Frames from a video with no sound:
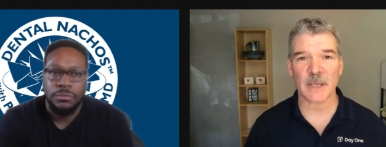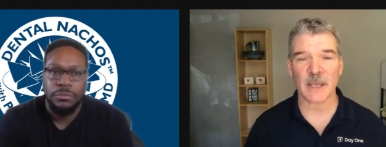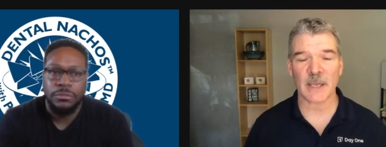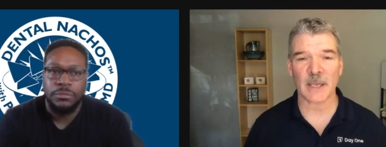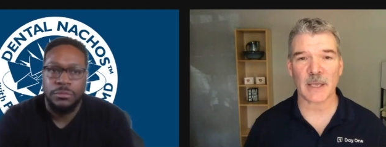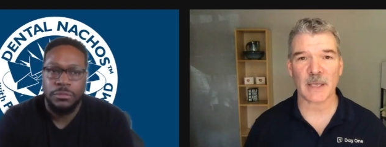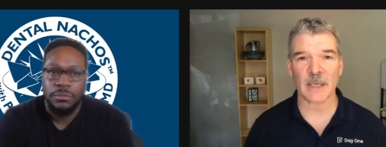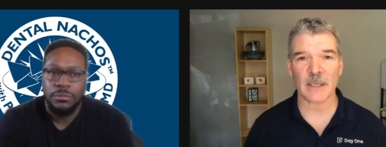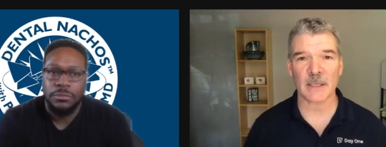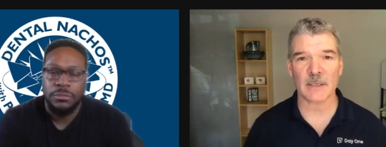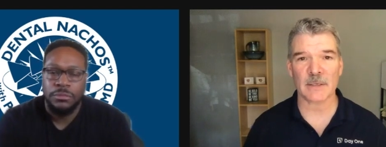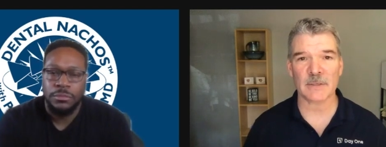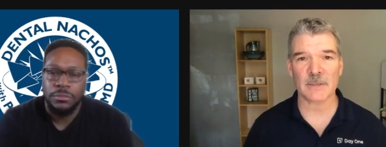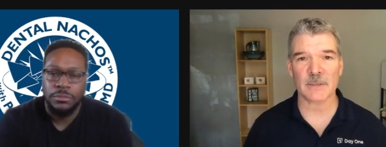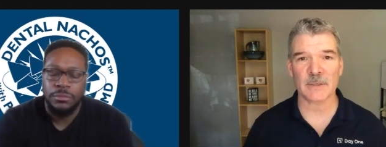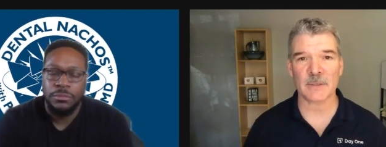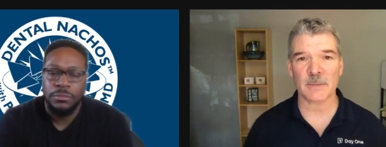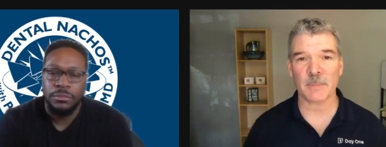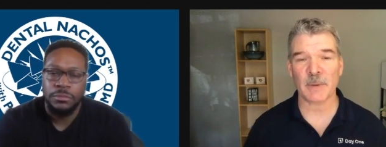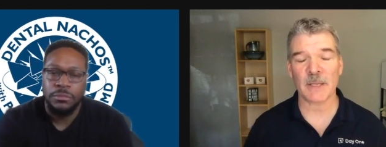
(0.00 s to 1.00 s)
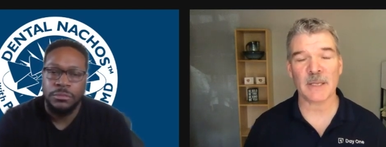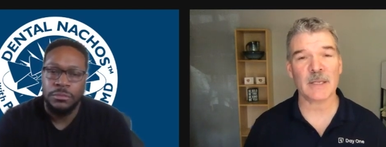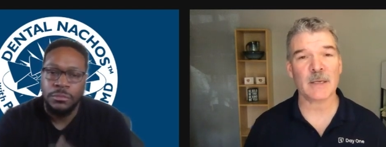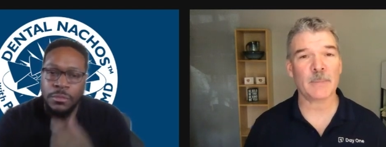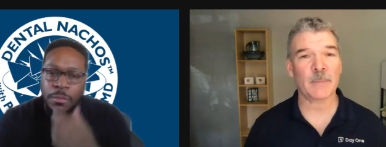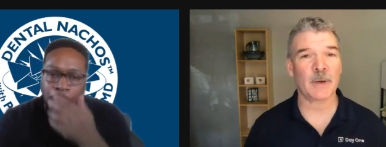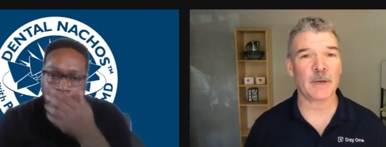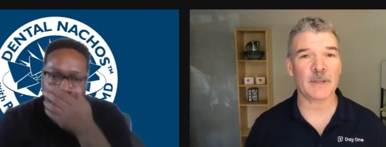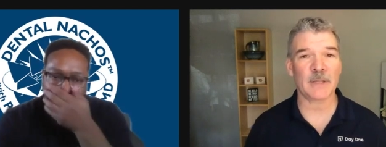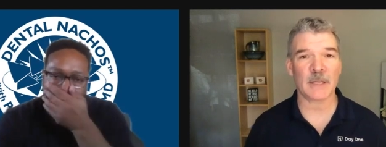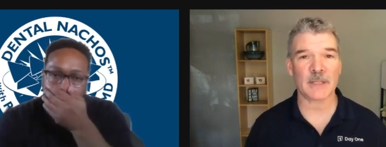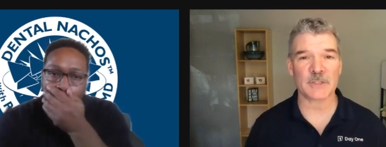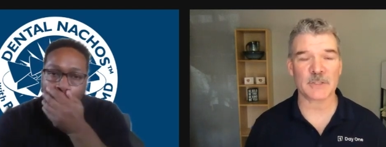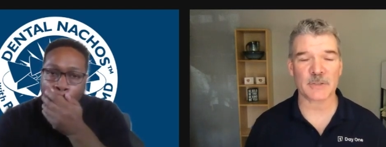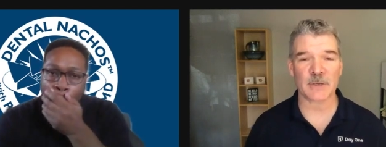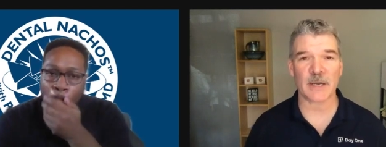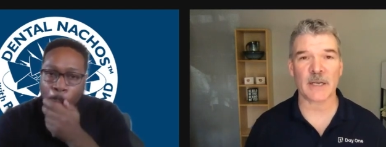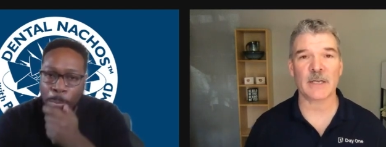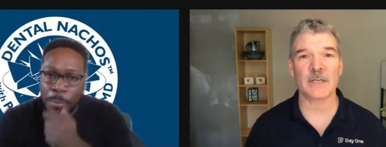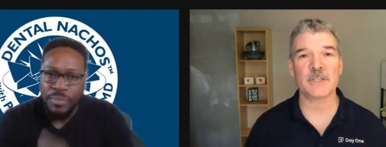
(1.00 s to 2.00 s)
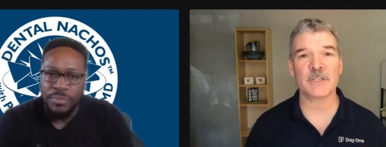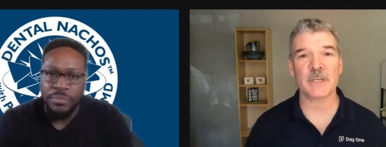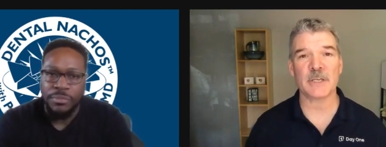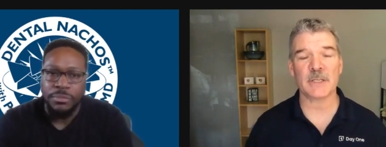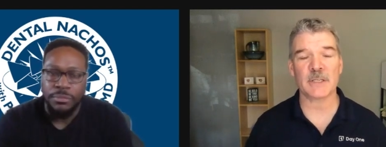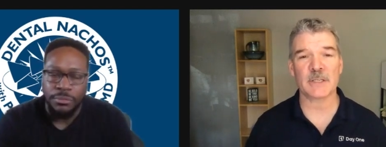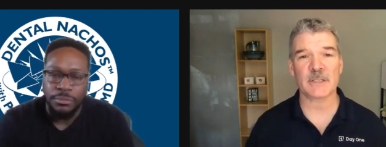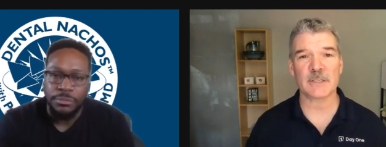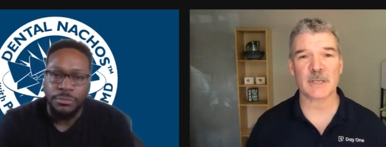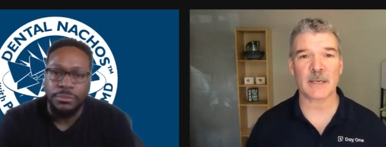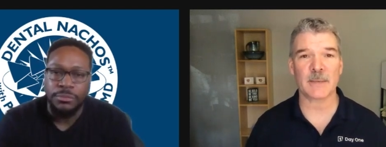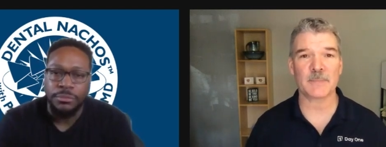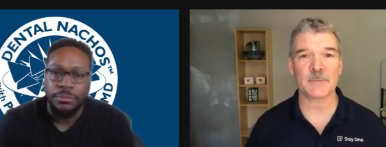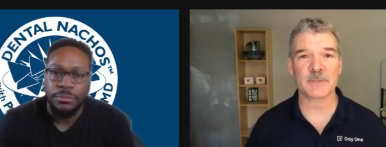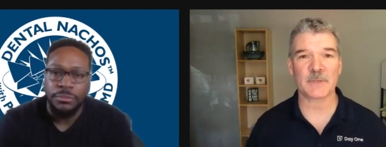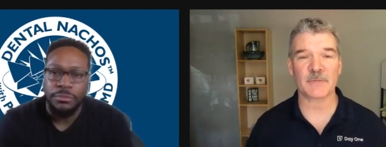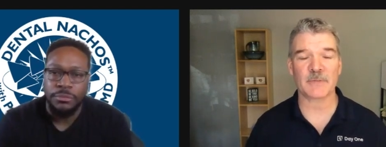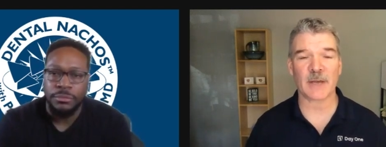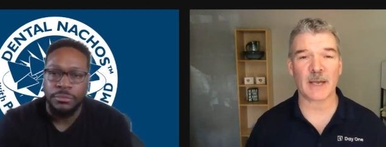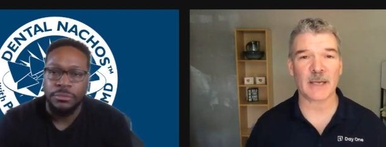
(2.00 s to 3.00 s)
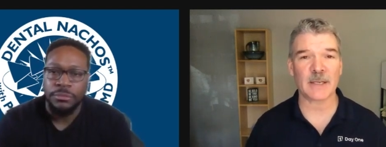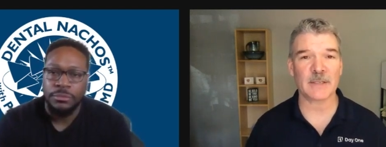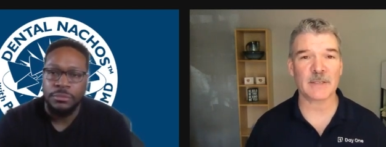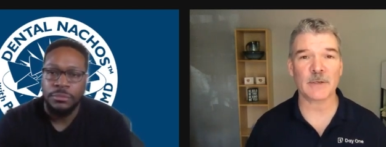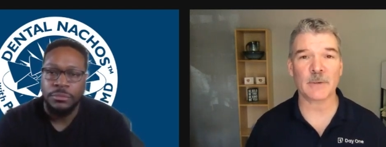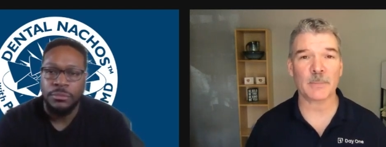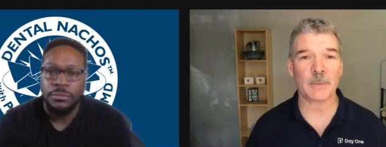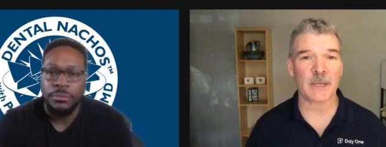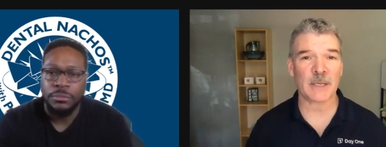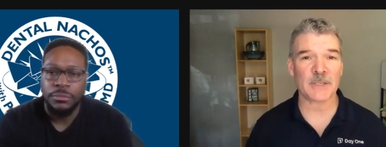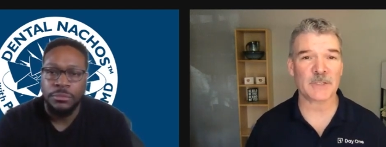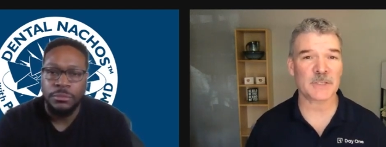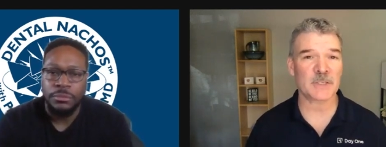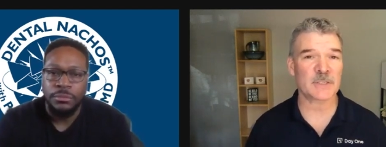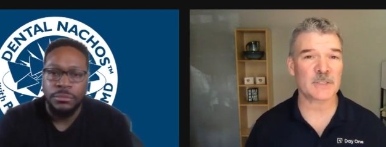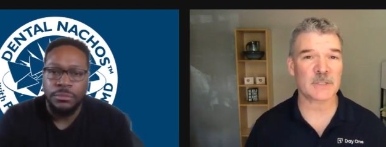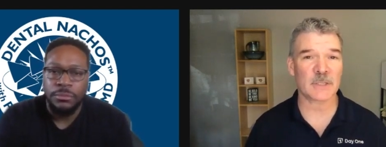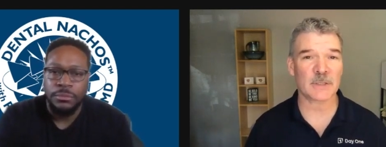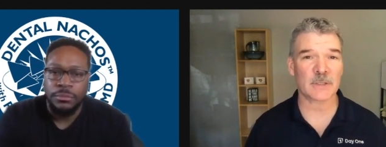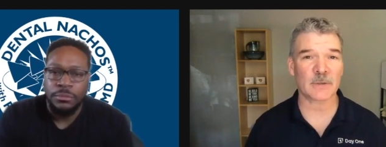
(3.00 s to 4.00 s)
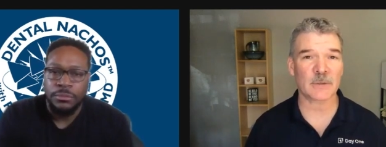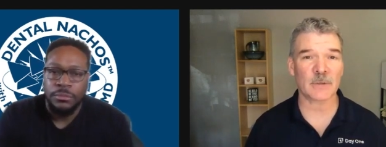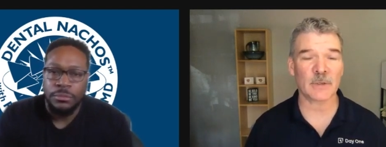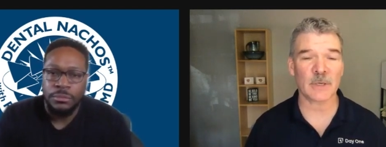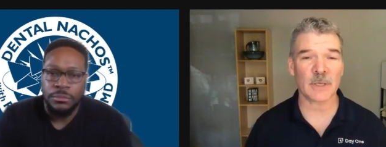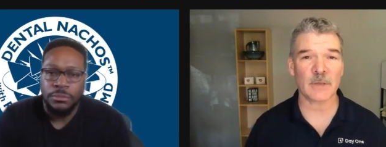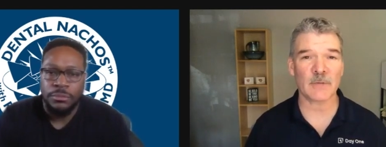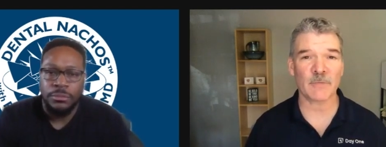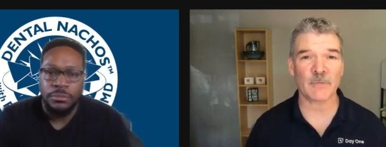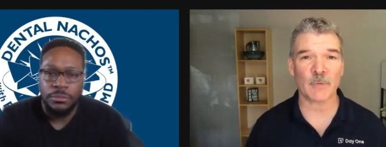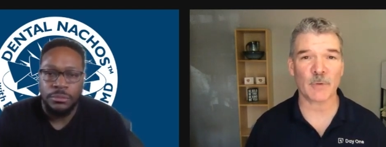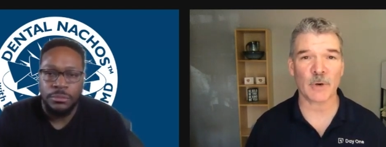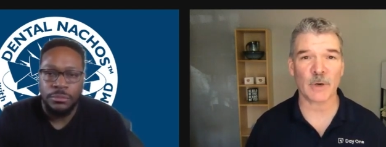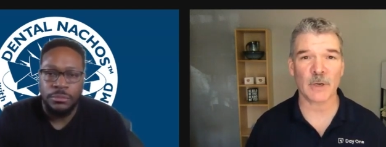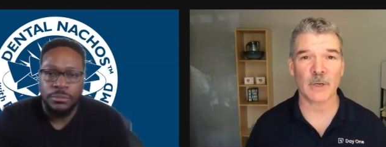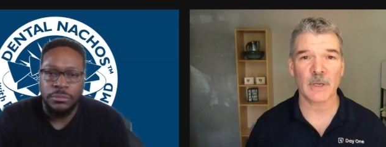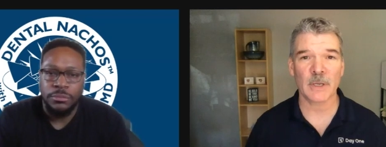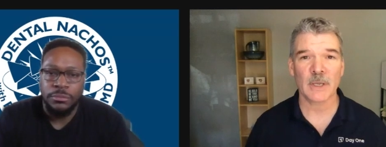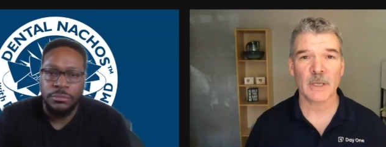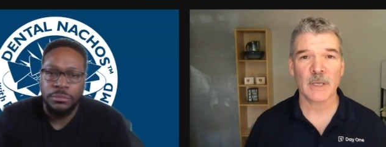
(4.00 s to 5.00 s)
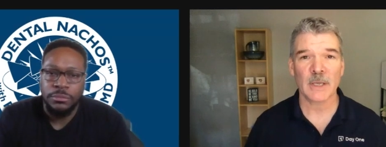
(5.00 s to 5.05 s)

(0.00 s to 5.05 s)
Speaker 1: And depending upon that strategy and the types of ideal patients that they're looking for,